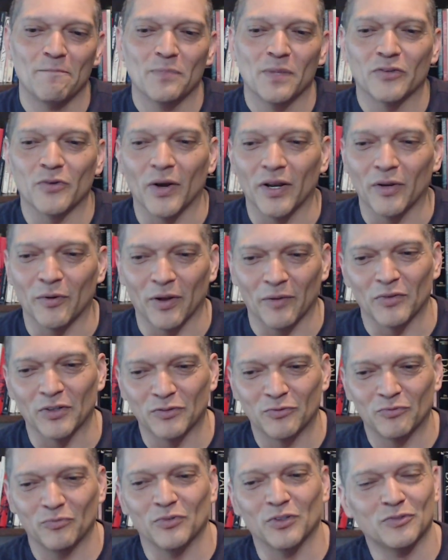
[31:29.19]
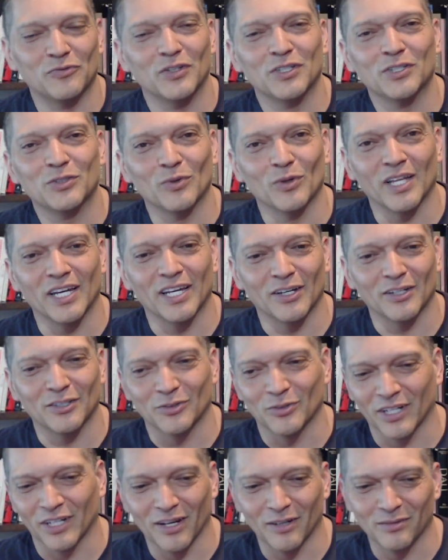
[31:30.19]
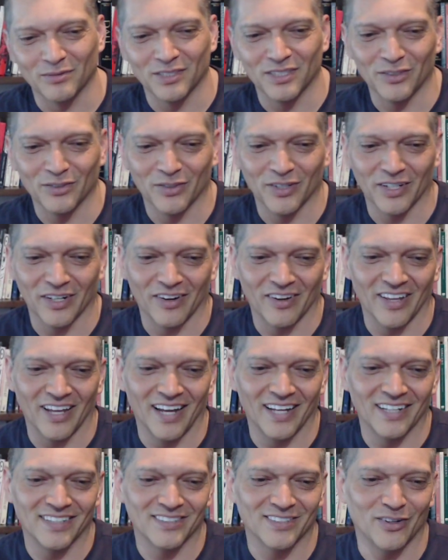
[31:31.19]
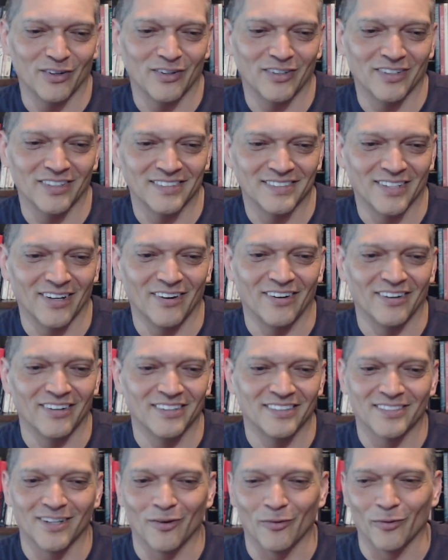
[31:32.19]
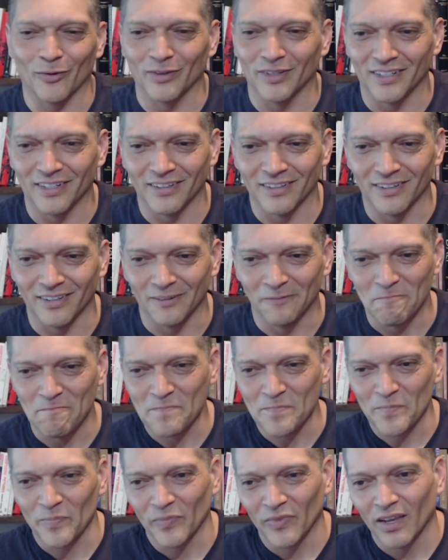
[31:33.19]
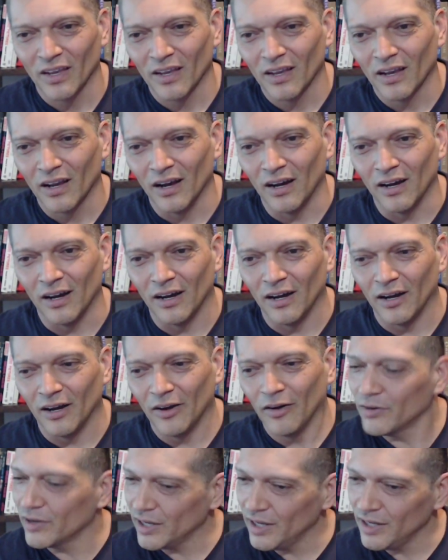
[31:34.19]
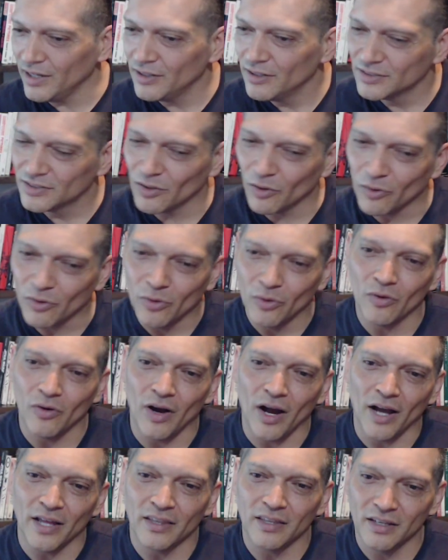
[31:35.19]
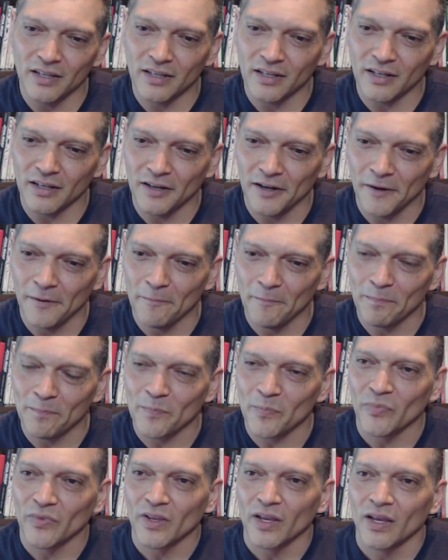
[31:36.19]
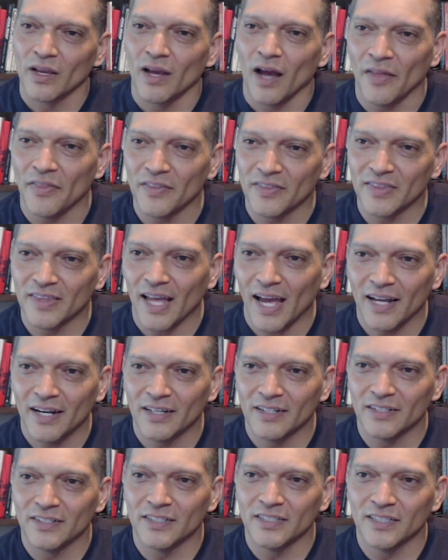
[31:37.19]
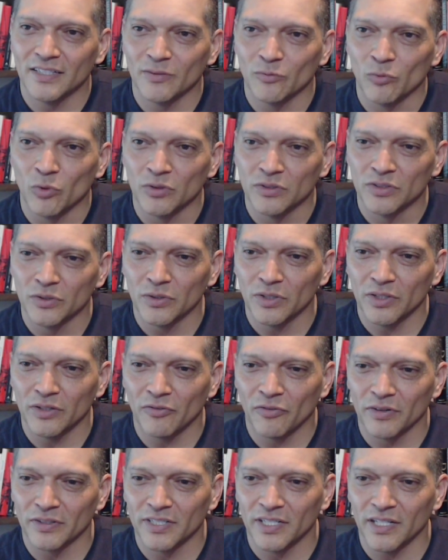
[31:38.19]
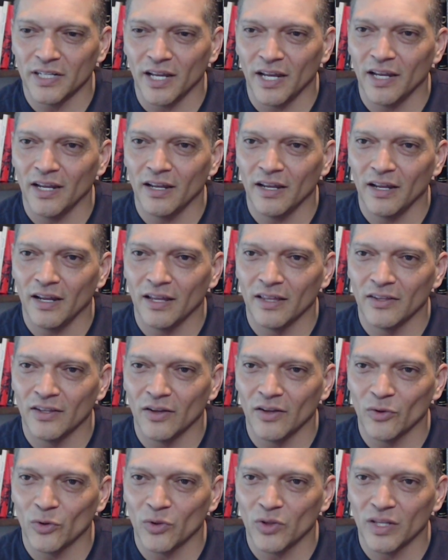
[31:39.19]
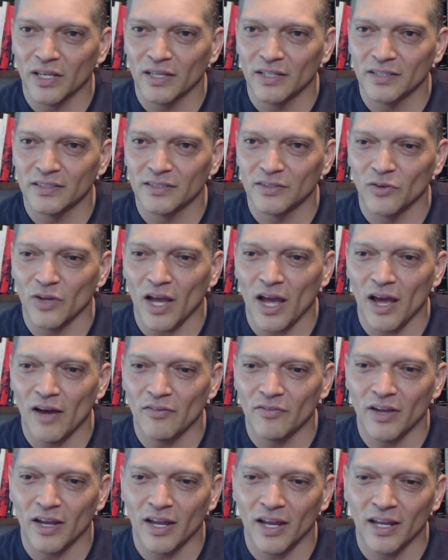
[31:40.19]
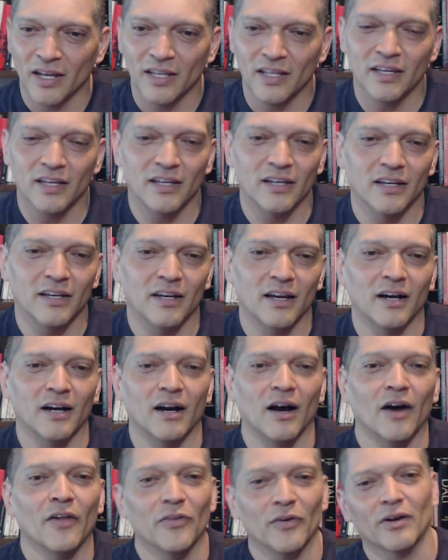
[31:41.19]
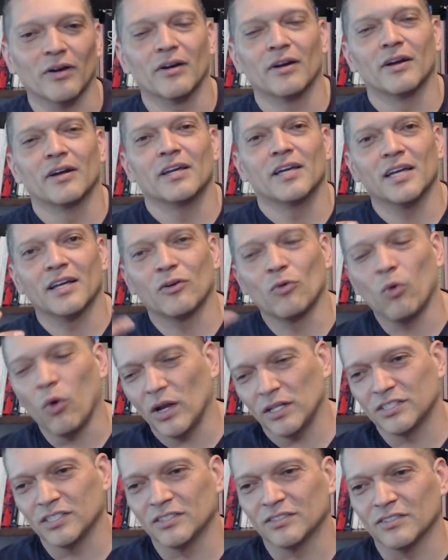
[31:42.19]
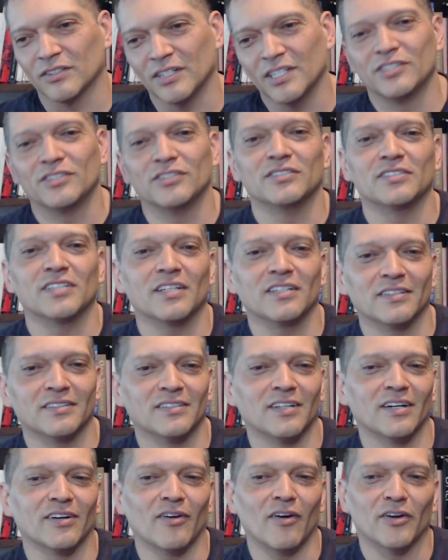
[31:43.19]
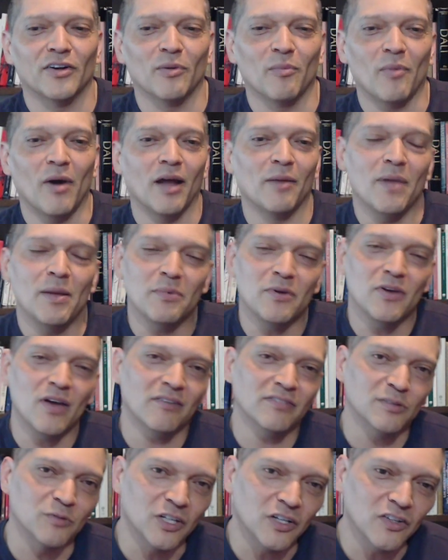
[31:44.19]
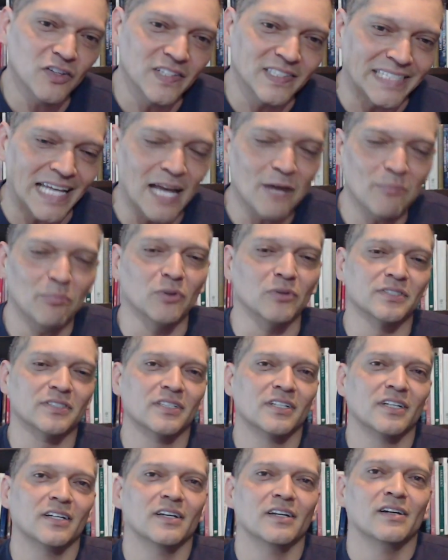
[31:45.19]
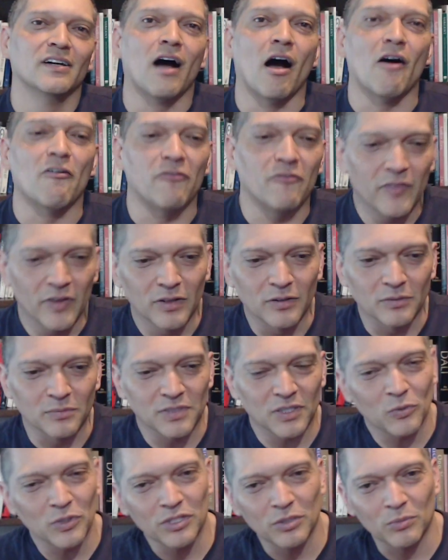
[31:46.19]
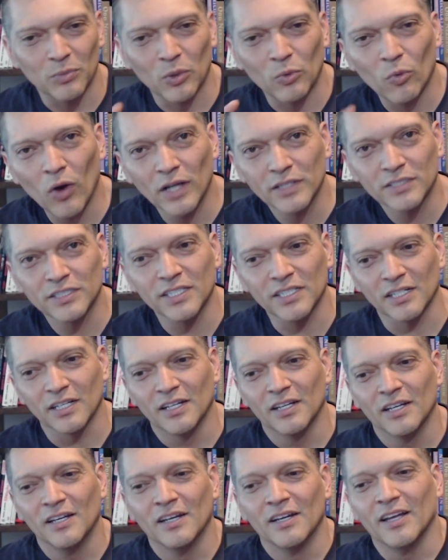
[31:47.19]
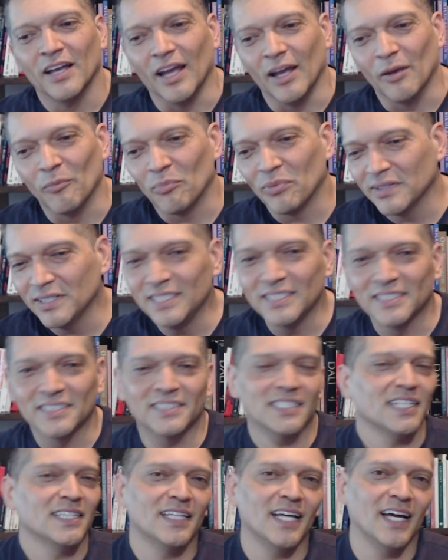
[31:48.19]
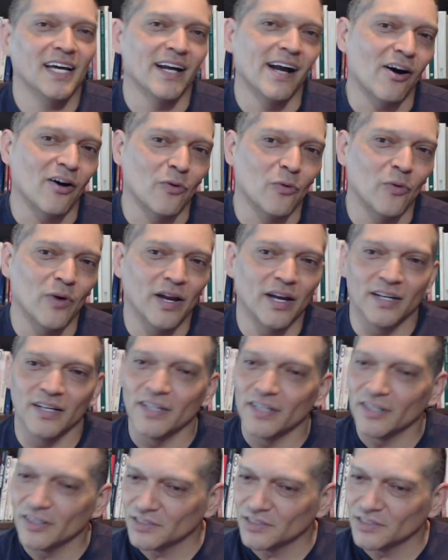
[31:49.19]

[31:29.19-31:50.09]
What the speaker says: So anyway, there's visual language when it comes to doing all that. So it's all really good. Okay, so cool. I think that will do it for today. The other thing is, if you have any other questions or issues that are on your mind, maybe you have some good examples of films that we should be watching, and please send that our way.